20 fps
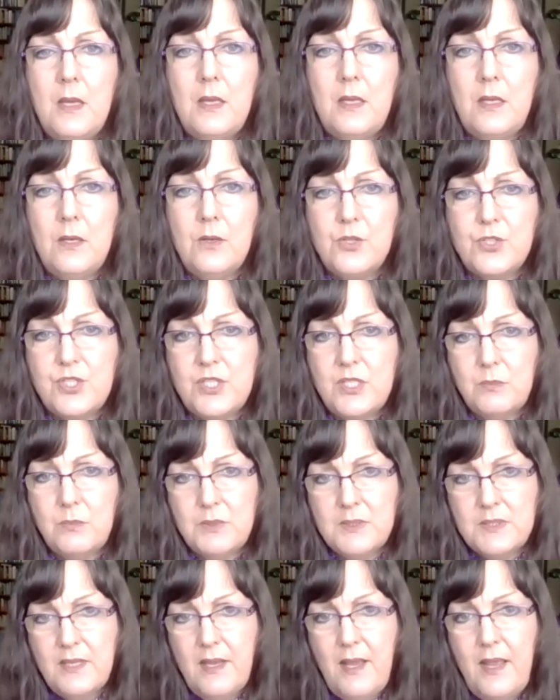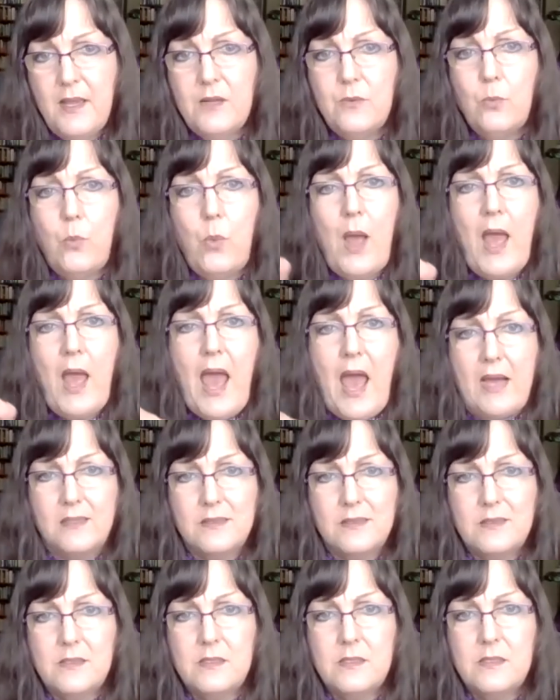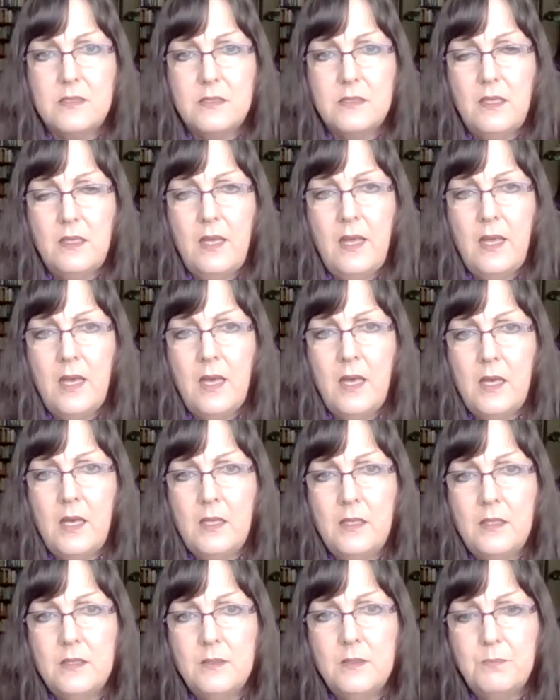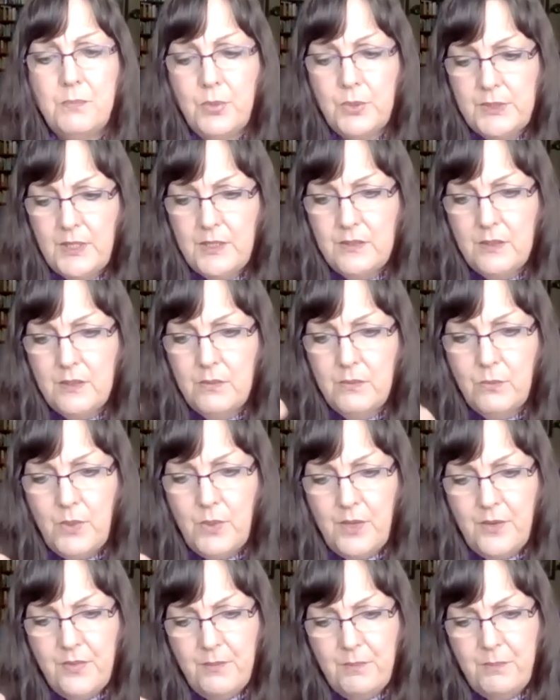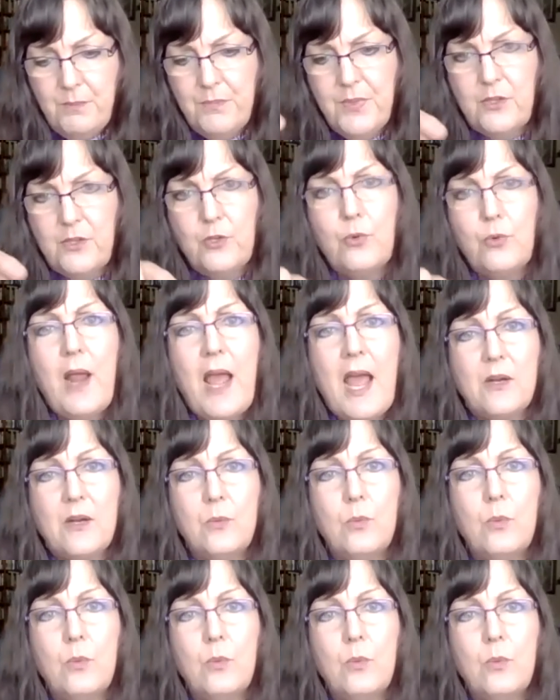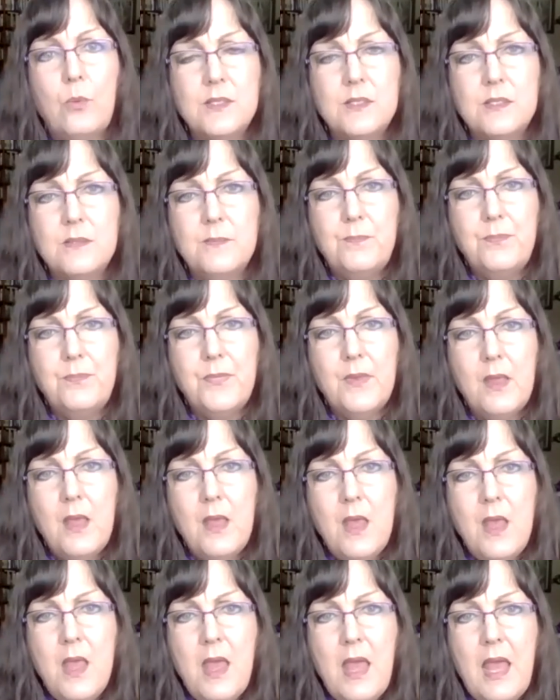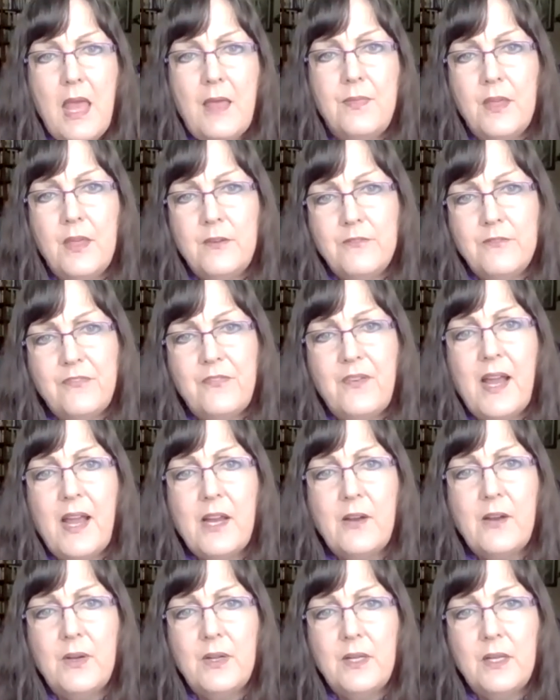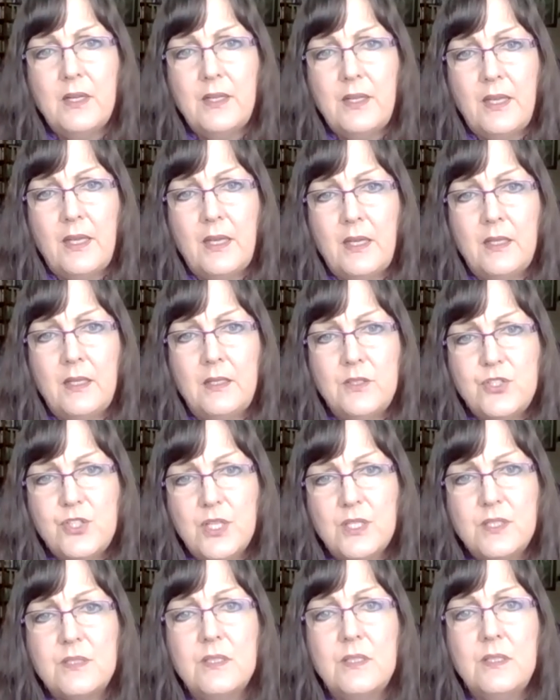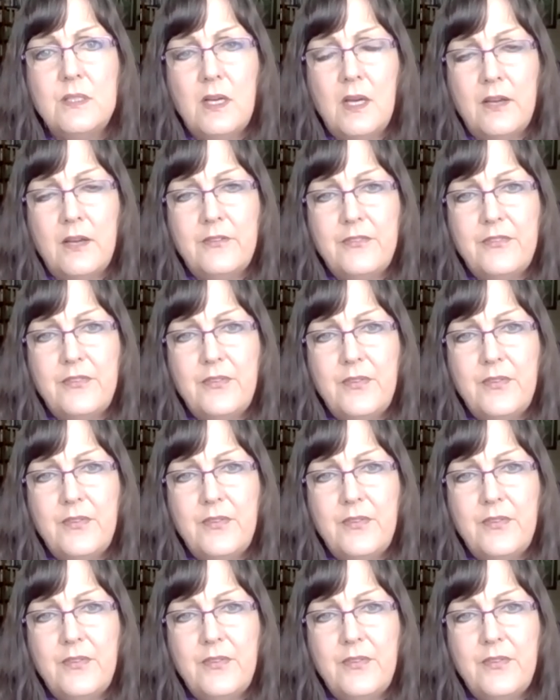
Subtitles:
he or she would take wax and put it where the crack was, and then fire it again just enough,